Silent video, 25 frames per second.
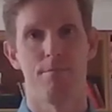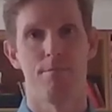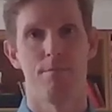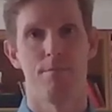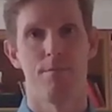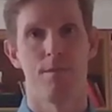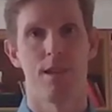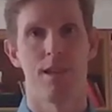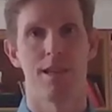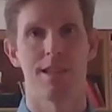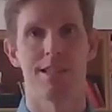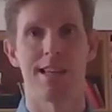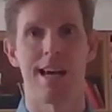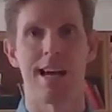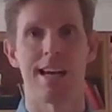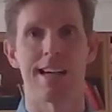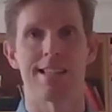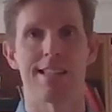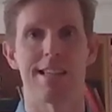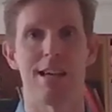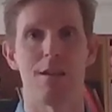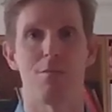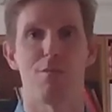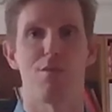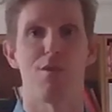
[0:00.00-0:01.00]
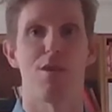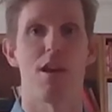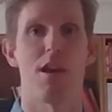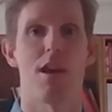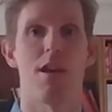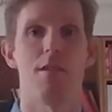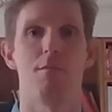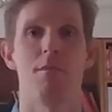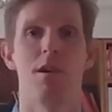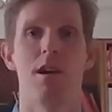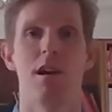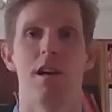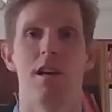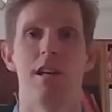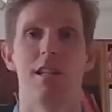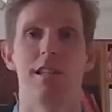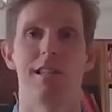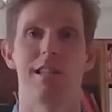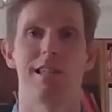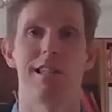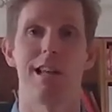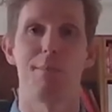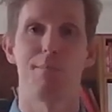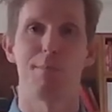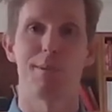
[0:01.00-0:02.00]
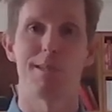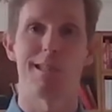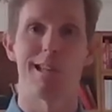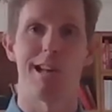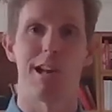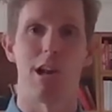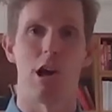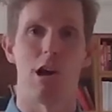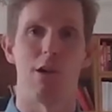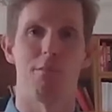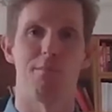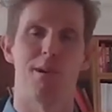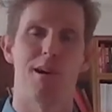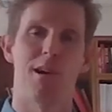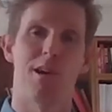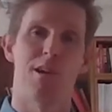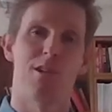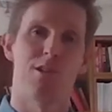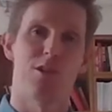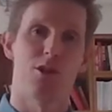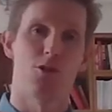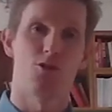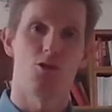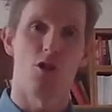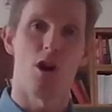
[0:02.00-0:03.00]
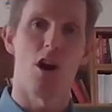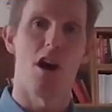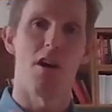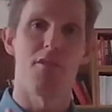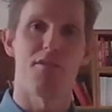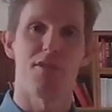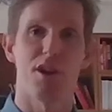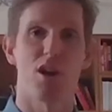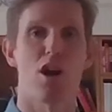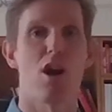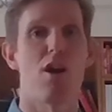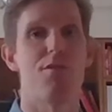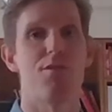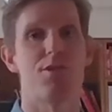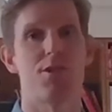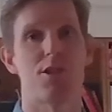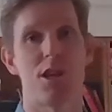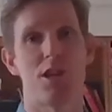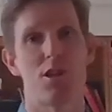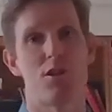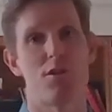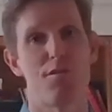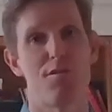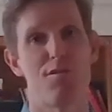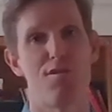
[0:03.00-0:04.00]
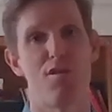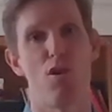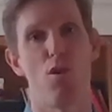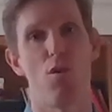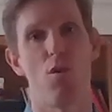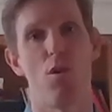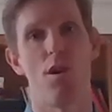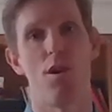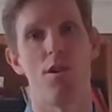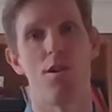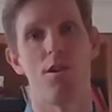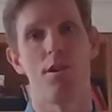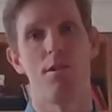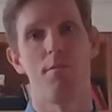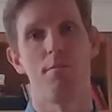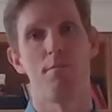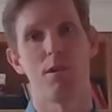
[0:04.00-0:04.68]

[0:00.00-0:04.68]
The exact same theme, snippet it up to drive the conversation forward